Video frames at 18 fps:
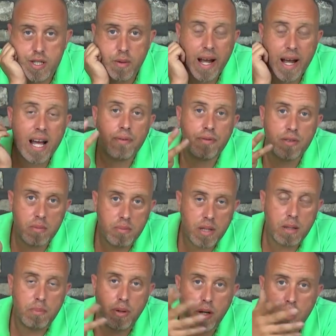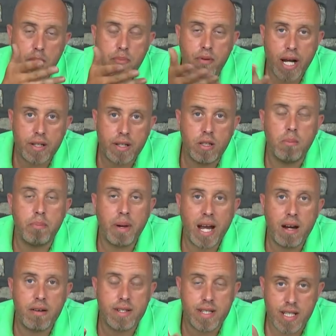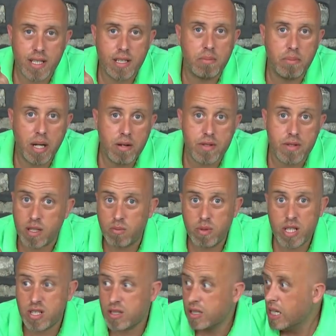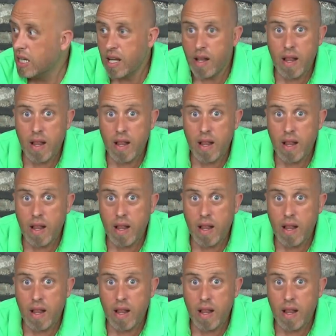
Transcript: So after me putting brand new bearings in the motor, which